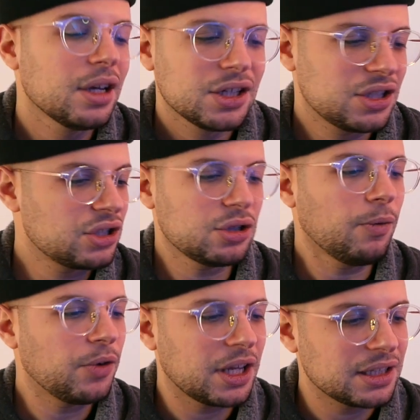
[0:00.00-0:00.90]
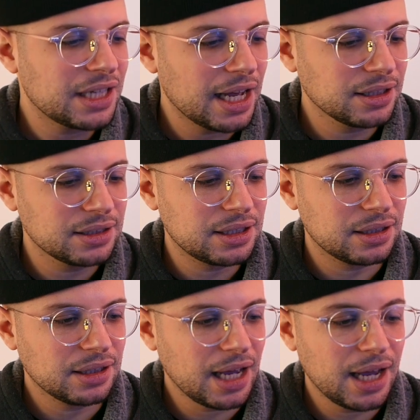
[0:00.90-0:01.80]
She's so freaking
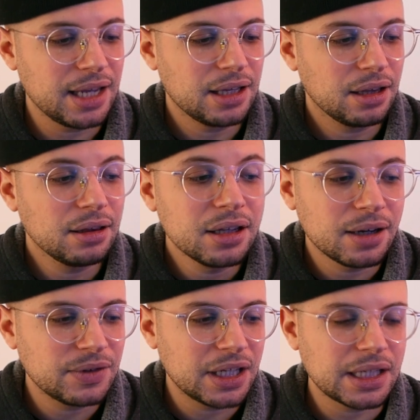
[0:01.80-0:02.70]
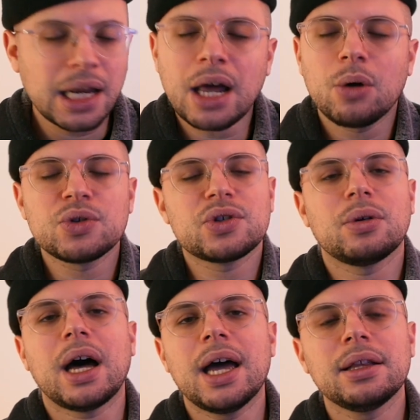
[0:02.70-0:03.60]
talented. I loved it. And
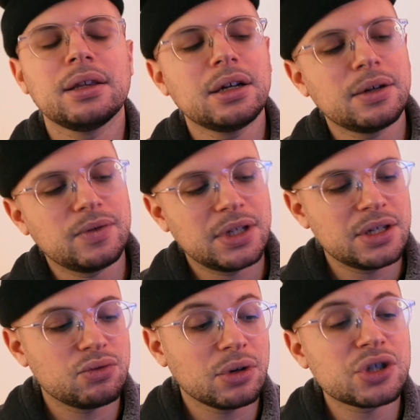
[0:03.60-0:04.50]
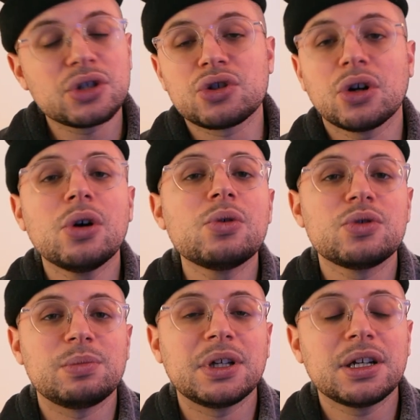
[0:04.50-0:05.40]
also, I love these Russian
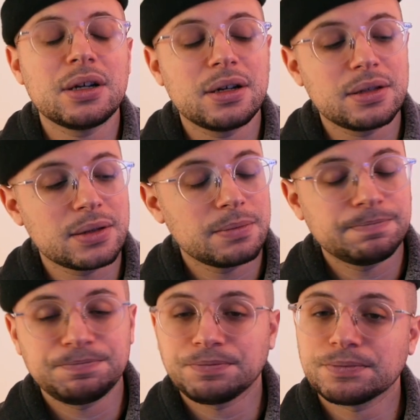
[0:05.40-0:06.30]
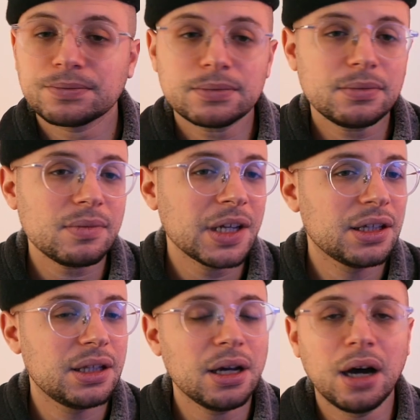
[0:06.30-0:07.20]
shows because
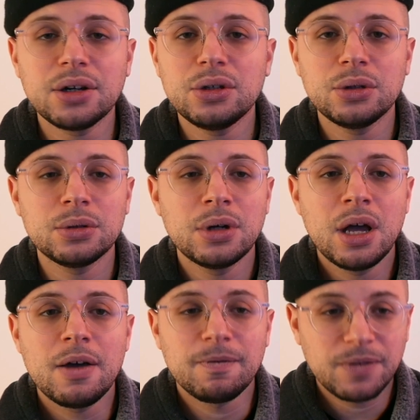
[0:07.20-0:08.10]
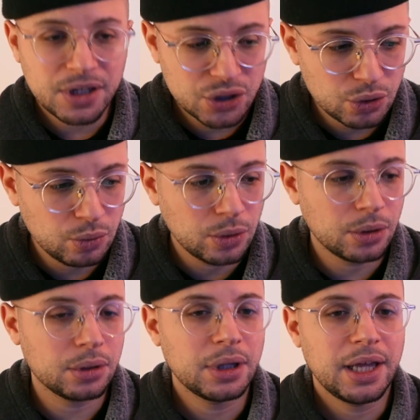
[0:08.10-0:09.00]
the audio
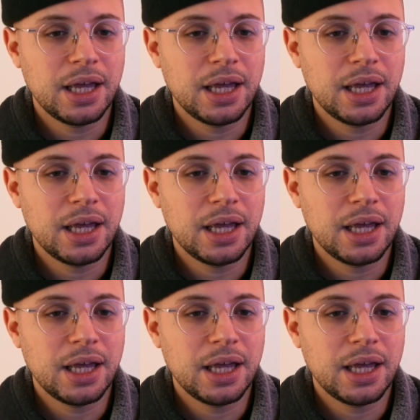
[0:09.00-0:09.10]
visual,